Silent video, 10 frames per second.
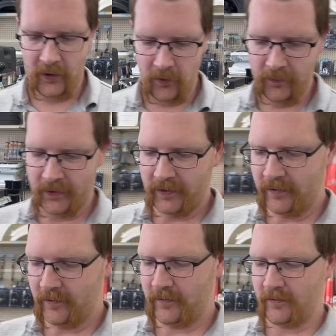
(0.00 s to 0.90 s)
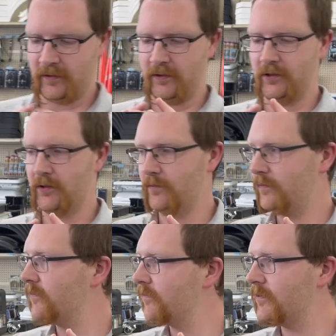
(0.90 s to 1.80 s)
opening in your
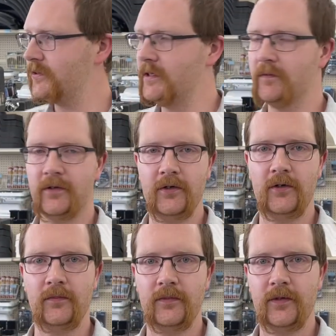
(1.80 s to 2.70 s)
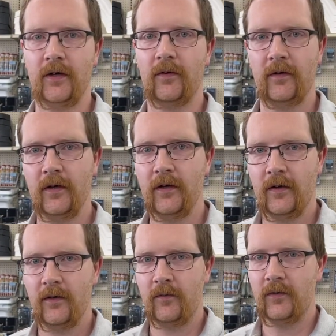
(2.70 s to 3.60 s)
receiver tube. So
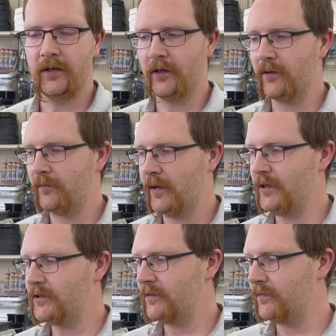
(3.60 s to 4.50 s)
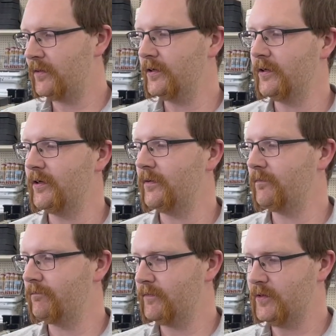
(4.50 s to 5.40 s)
when you go to measure for your
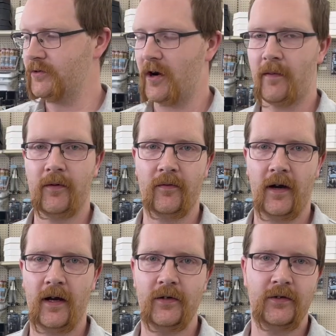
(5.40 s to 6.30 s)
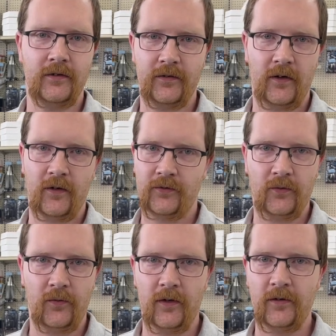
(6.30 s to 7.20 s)
drop or rise, it's also
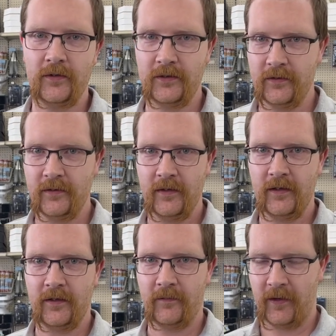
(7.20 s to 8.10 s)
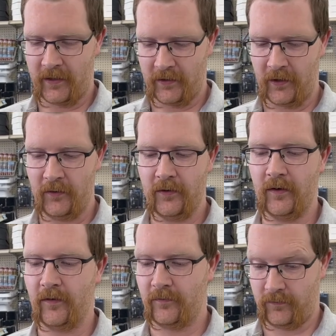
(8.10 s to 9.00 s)
worthy to make a note
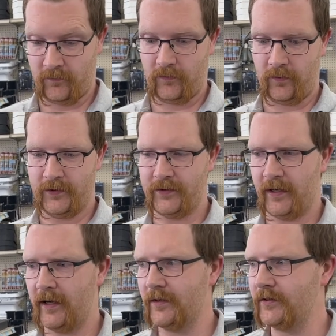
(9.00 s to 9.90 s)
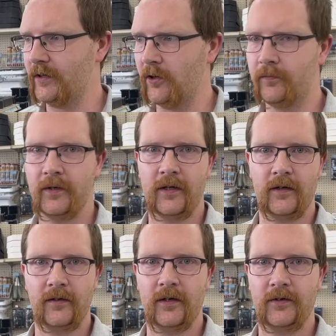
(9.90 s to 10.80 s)
of what size the opening
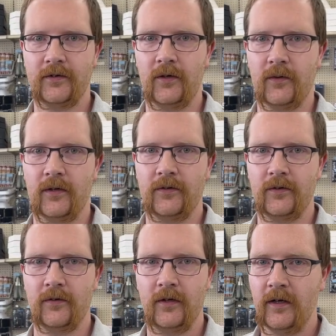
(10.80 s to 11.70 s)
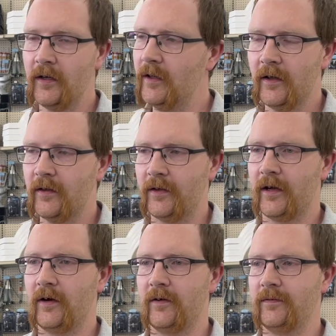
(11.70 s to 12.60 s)
that it's going into.
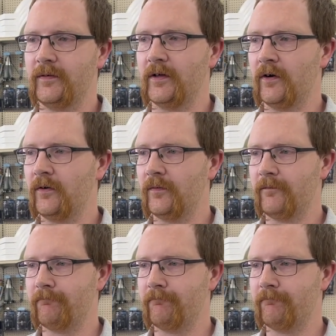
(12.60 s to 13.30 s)
Now, if you don't